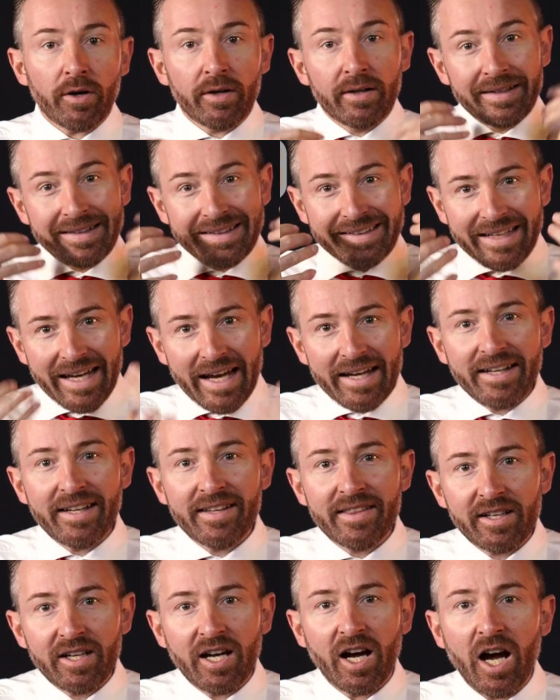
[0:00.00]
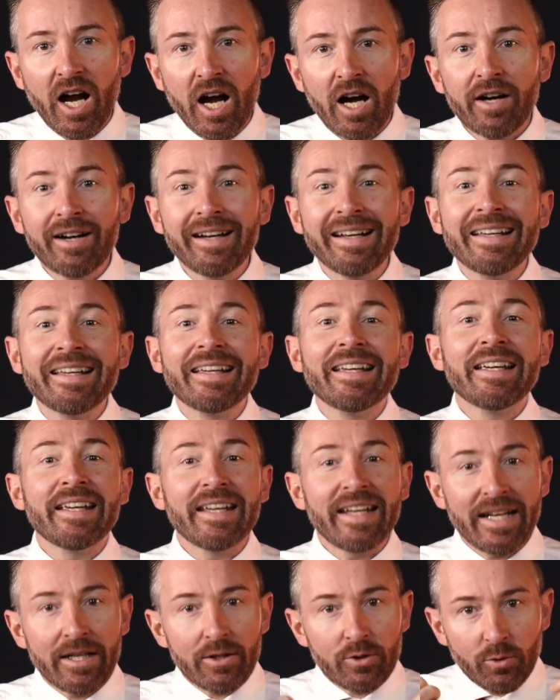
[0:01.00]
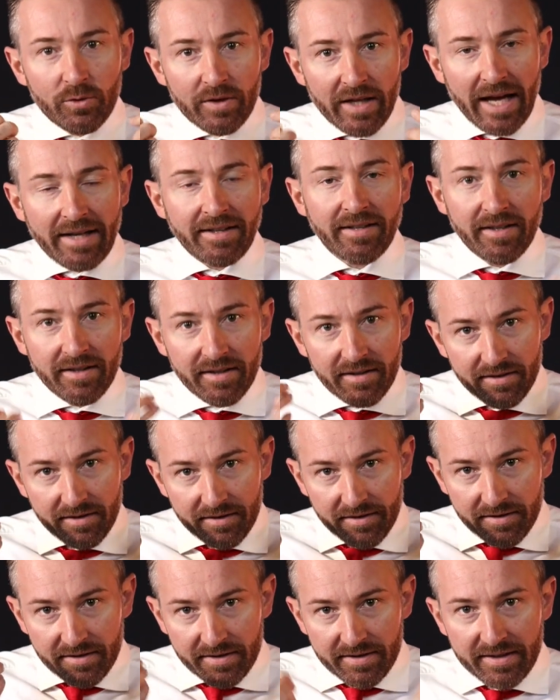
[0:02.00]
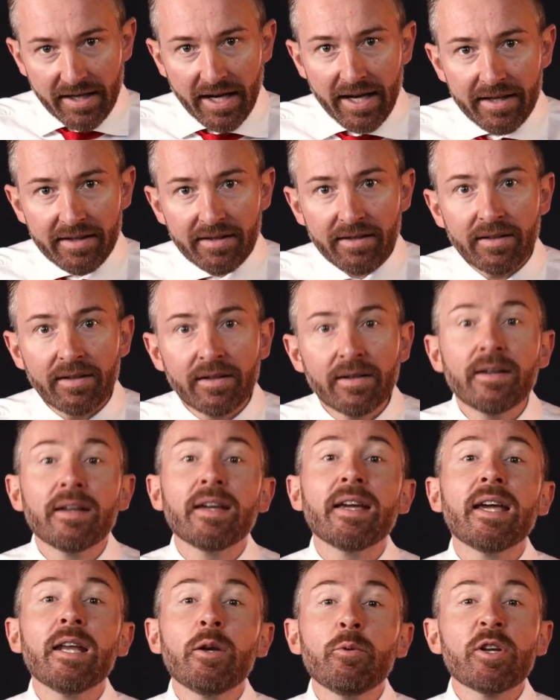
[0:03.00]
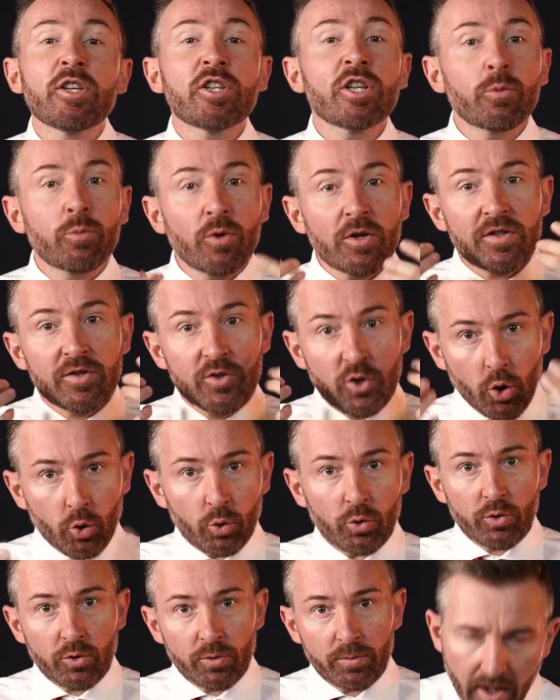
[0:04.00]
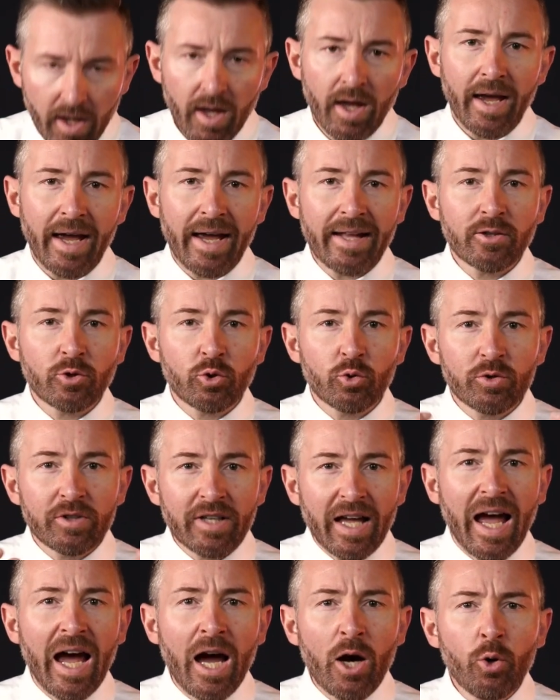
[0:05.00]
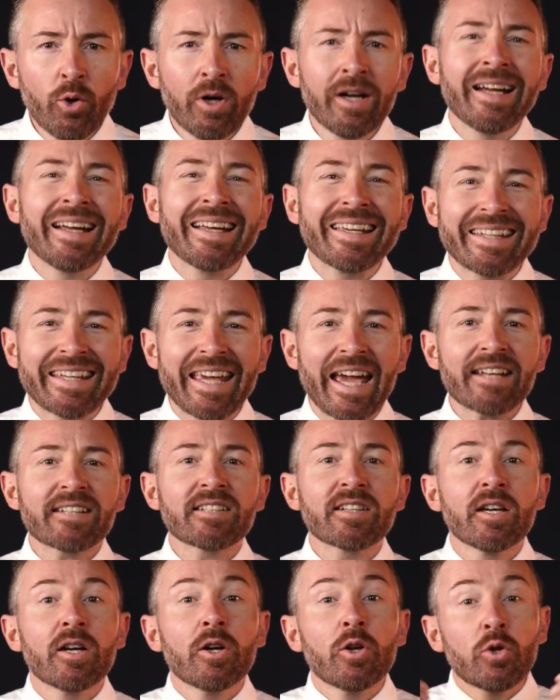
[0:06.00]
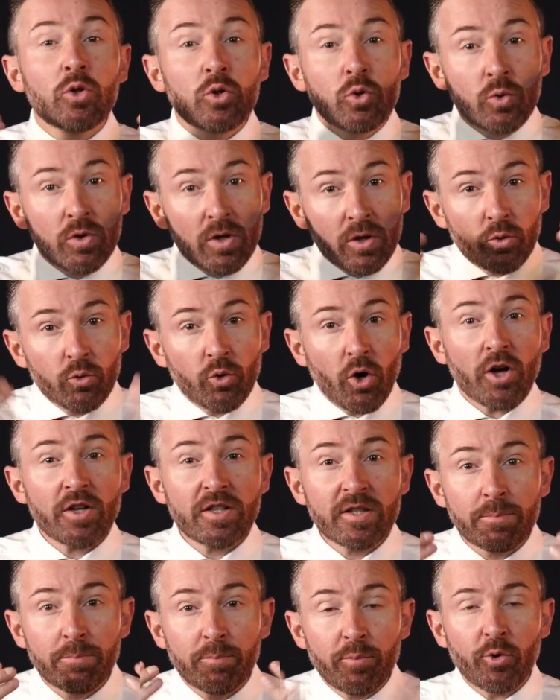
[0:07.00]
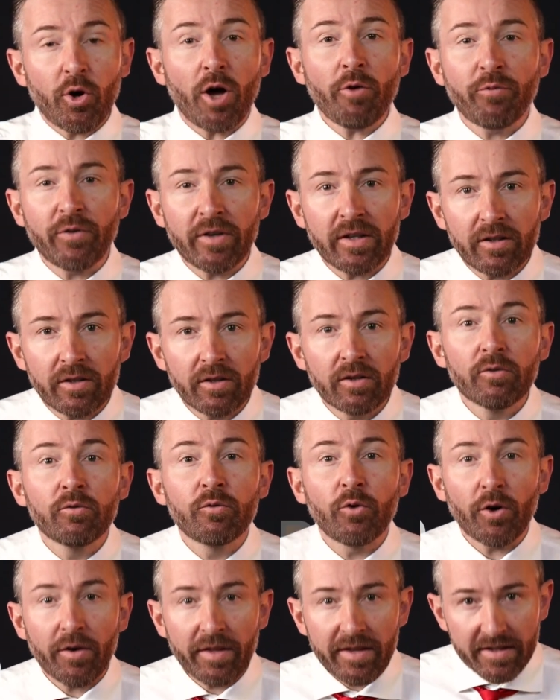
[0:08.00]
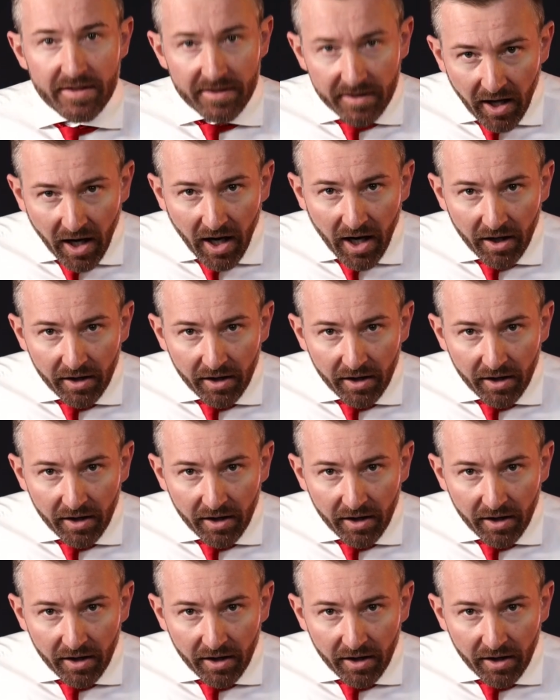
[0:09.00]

getting the car into that state in which it was sold. And to now get to the gross profit for this car,